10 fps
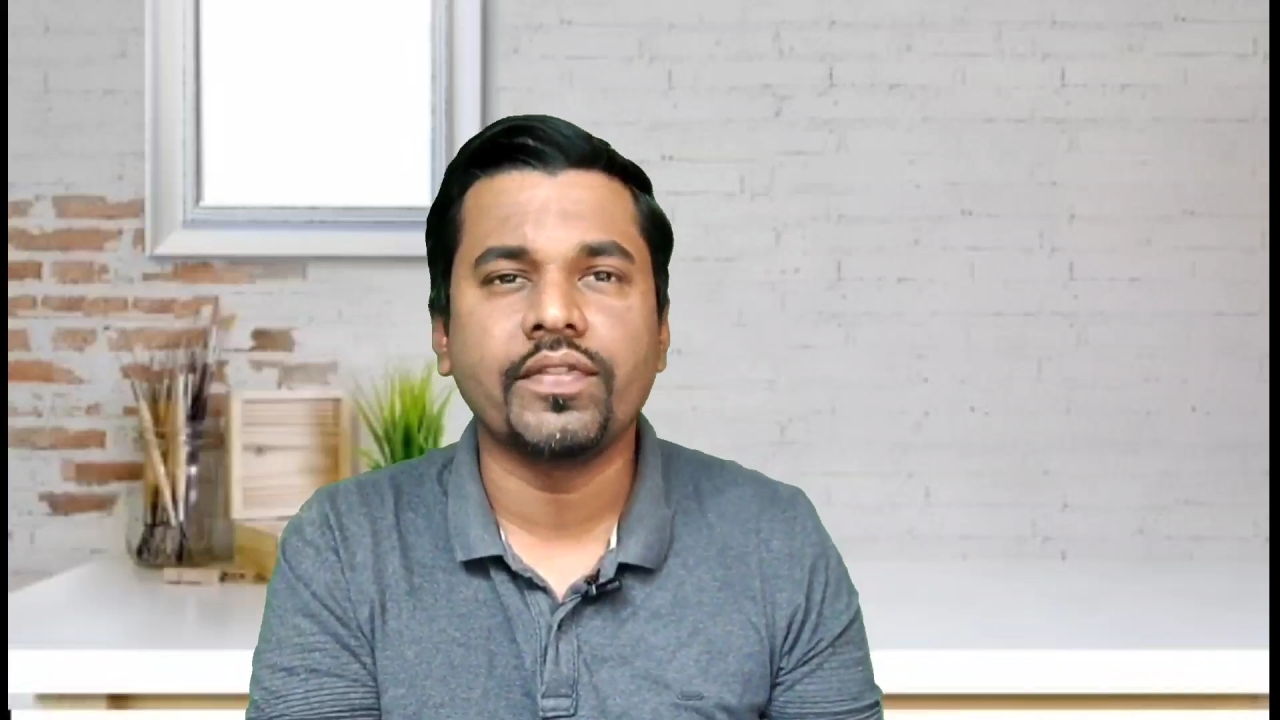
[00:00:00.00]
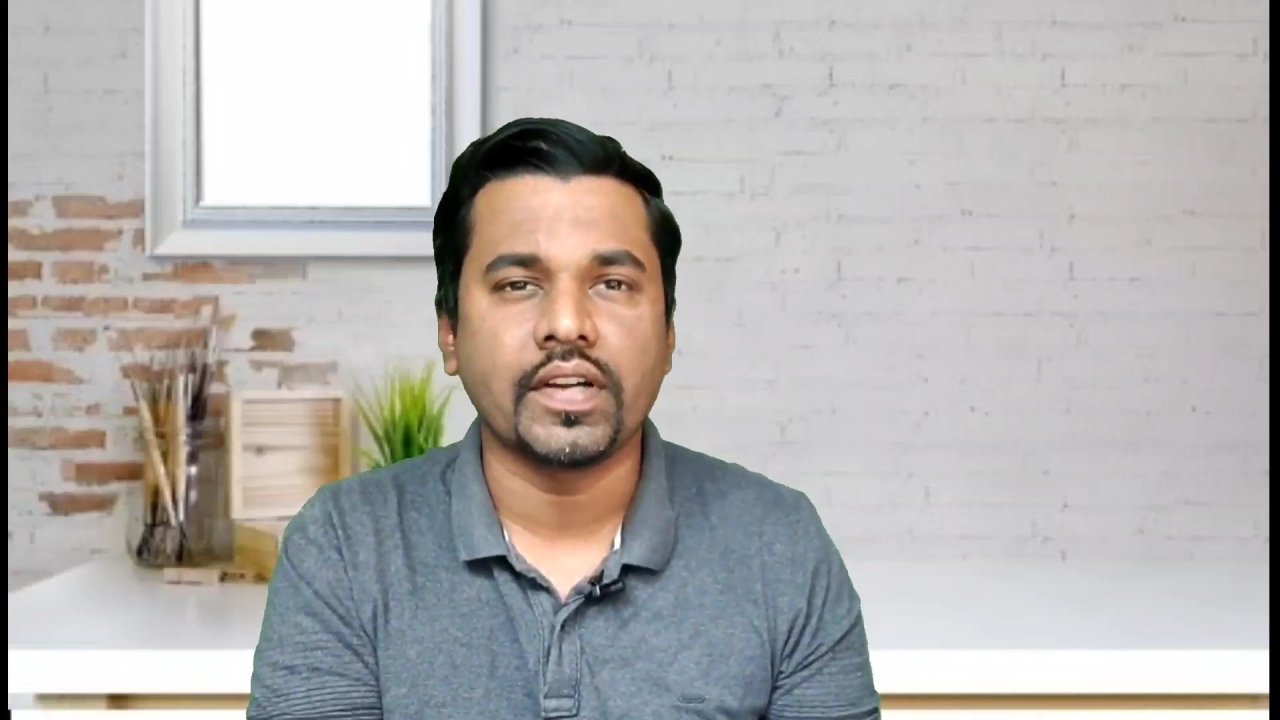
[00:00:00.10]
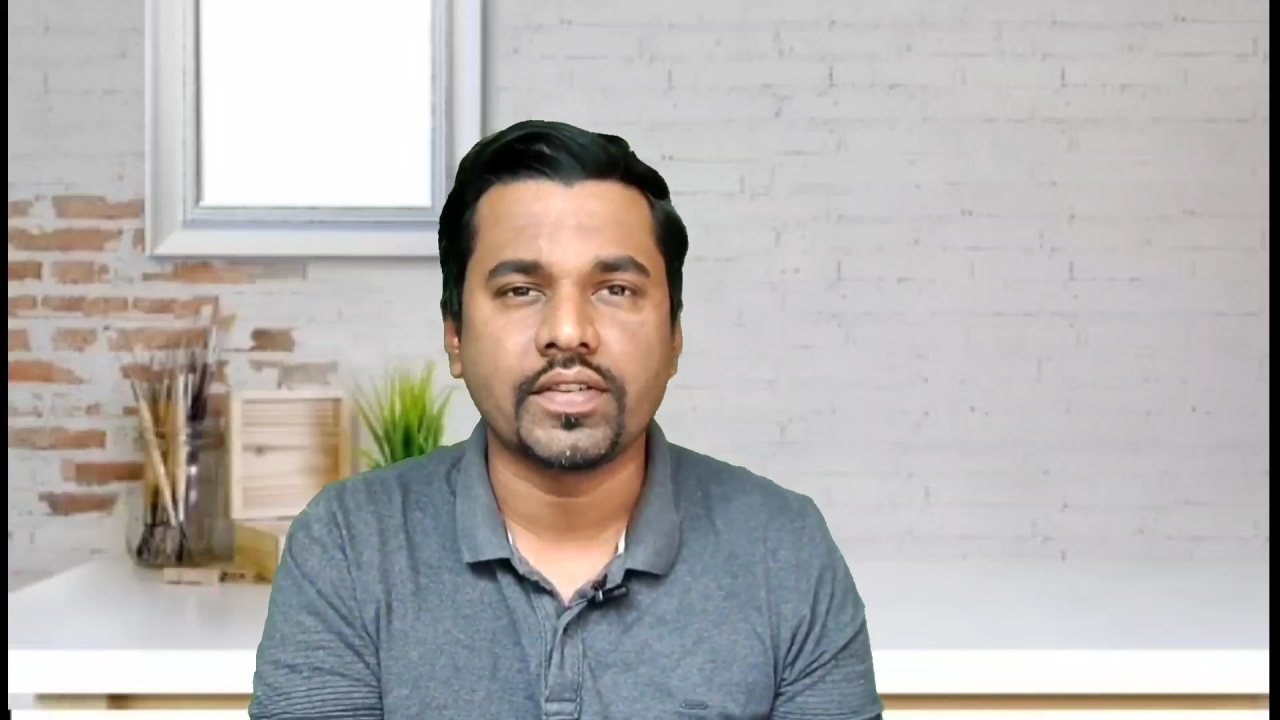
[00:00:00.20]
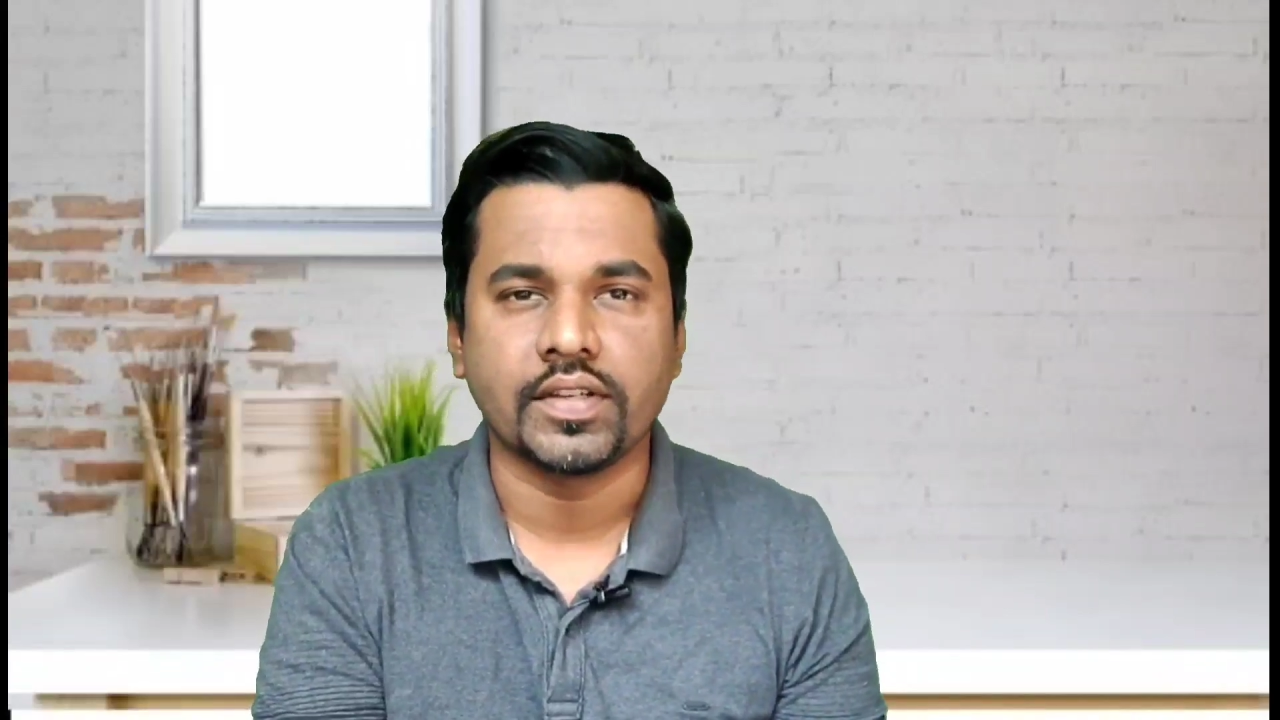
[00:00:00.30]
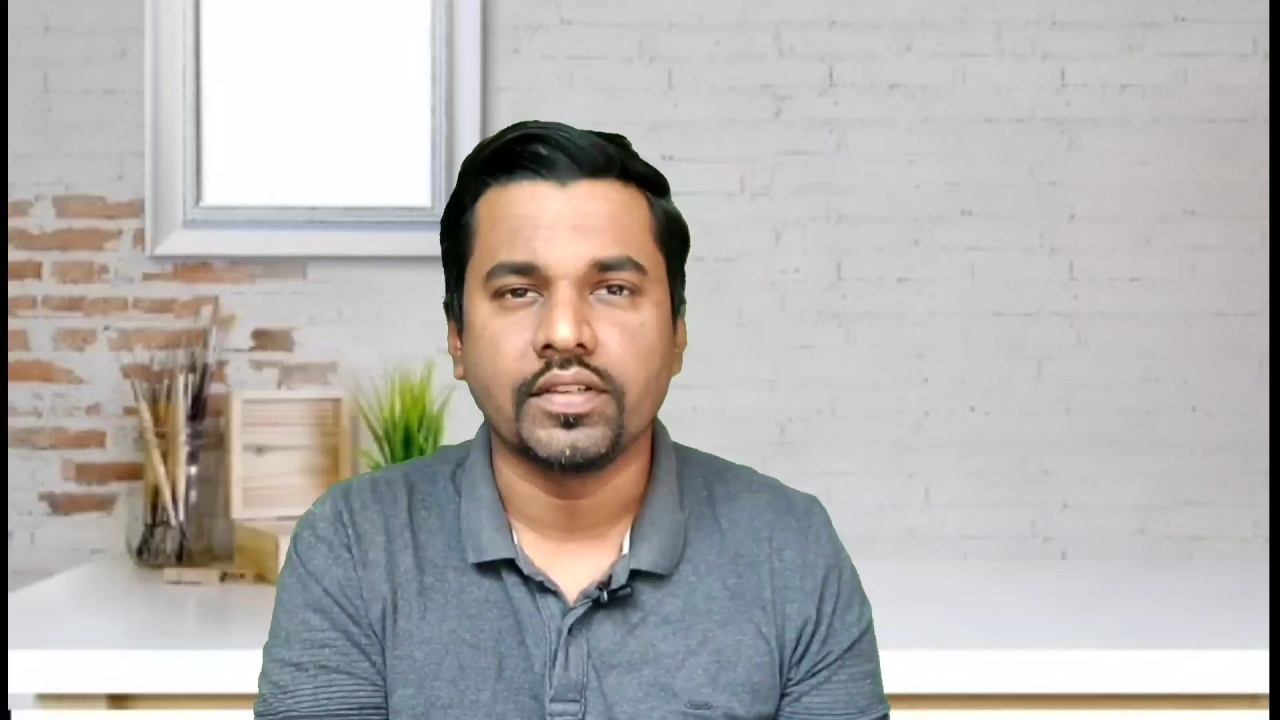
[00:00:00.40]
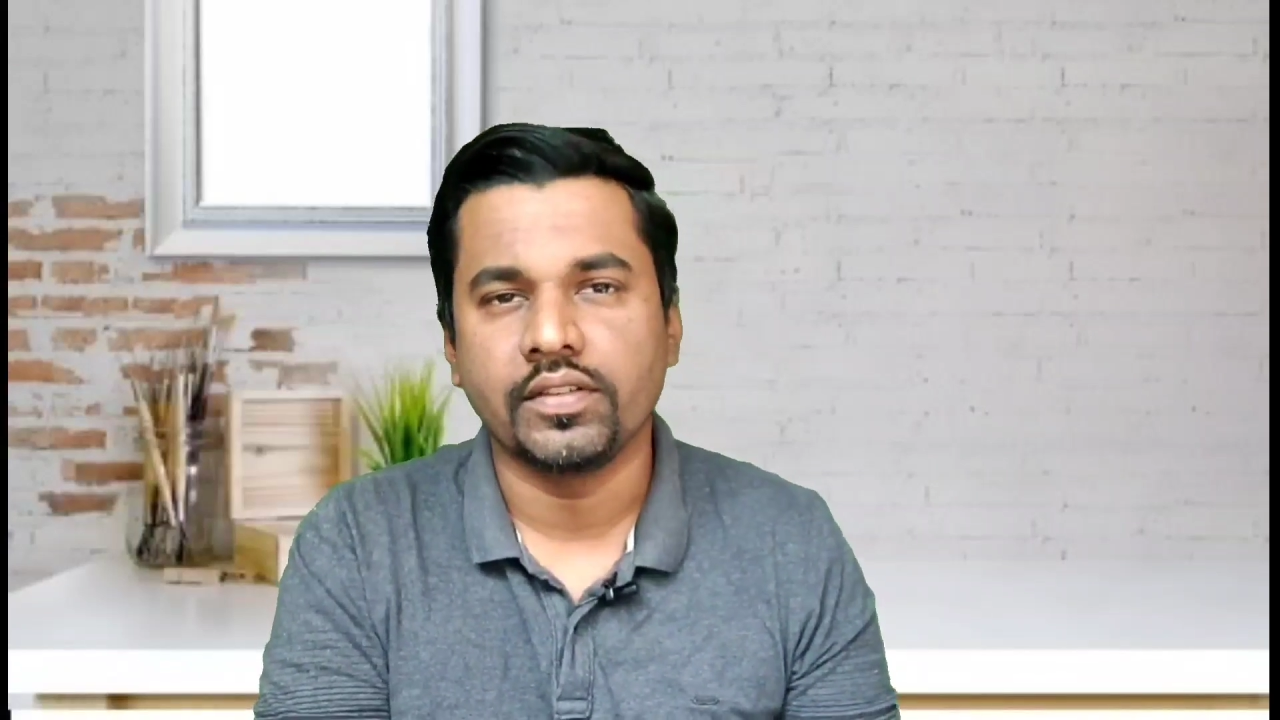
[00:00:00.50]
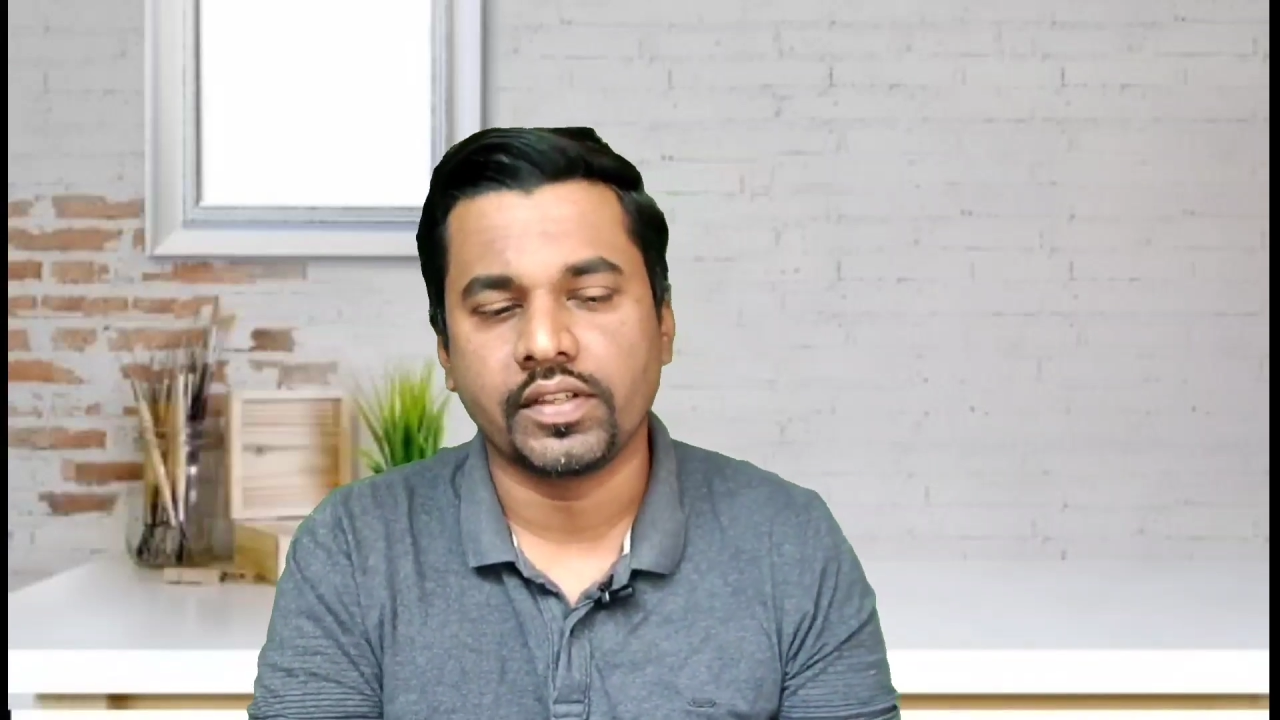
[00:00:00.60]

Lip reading: a function.